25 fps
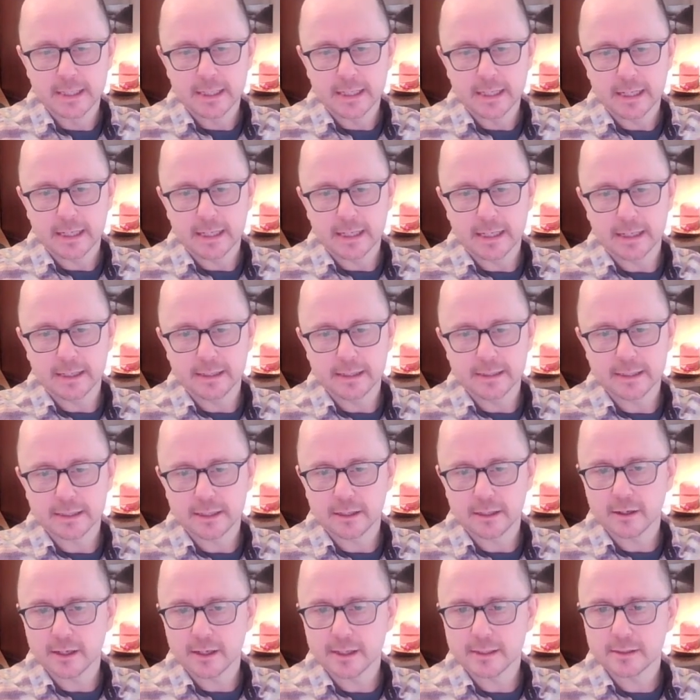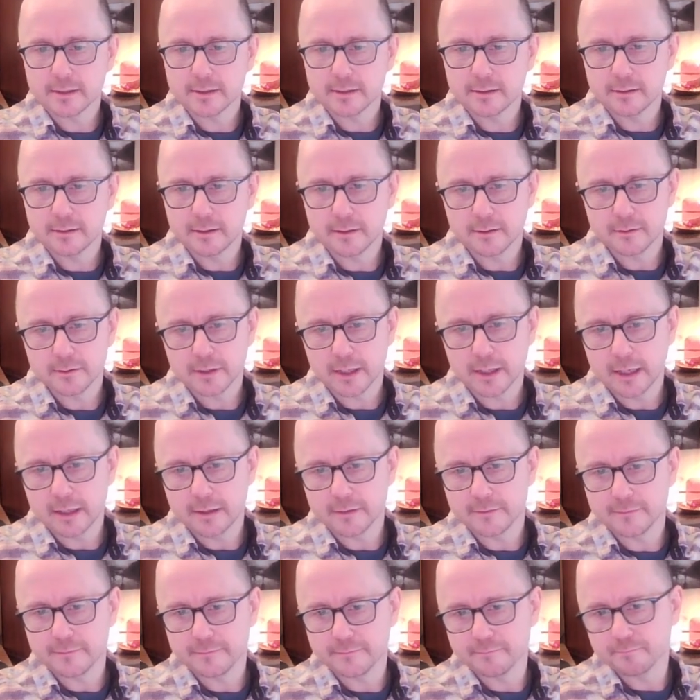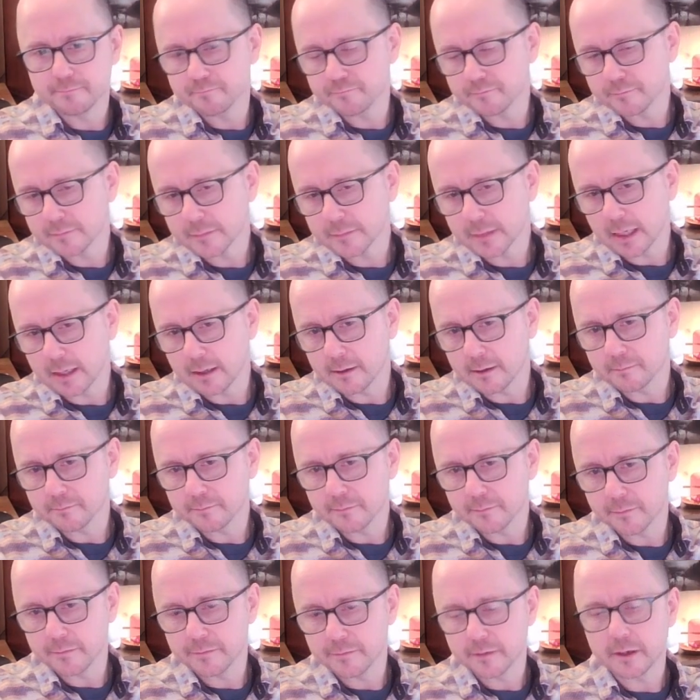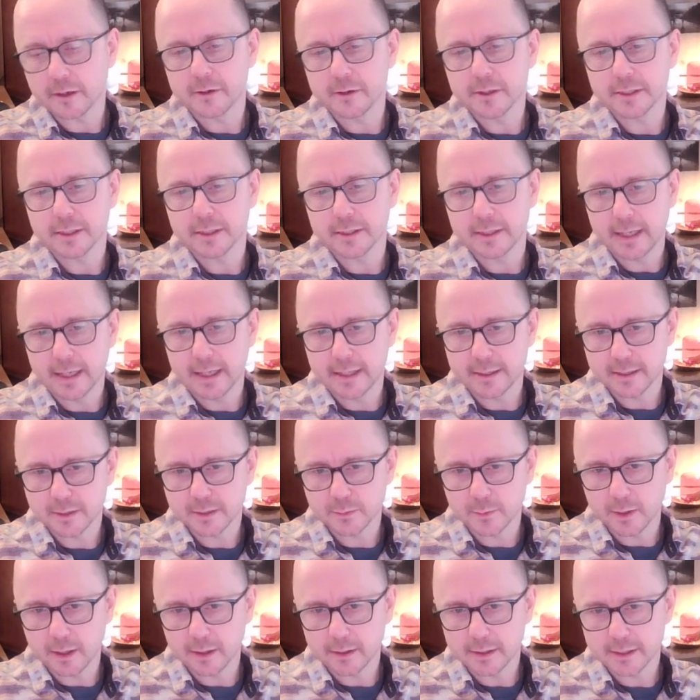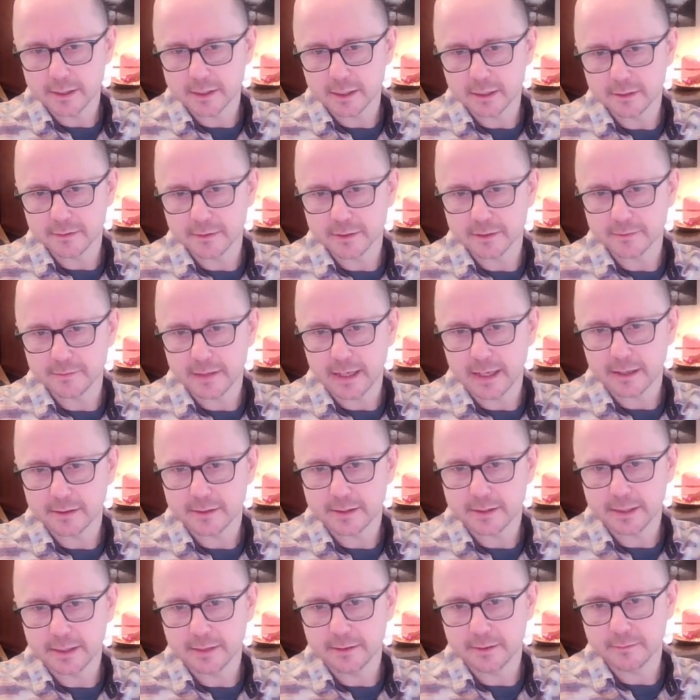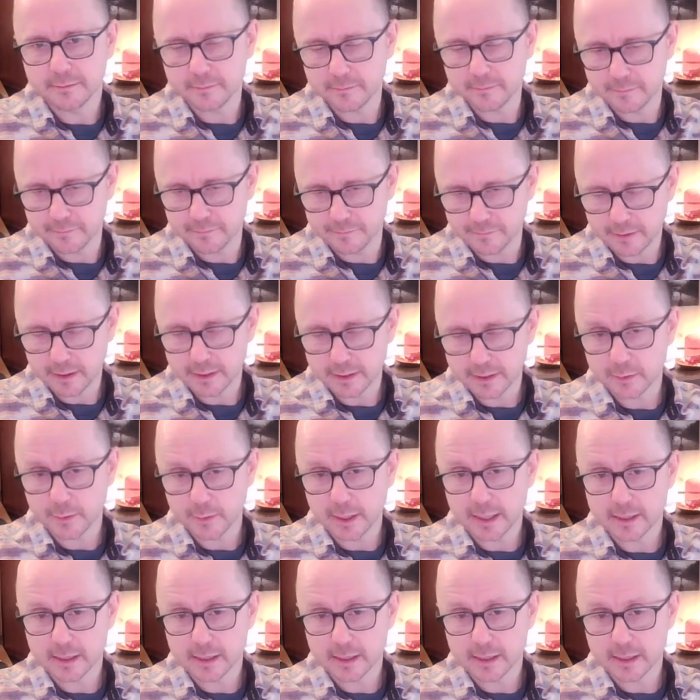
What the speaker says: There's a nice little kind of flourish at the end as well in terms of how she finds her way to the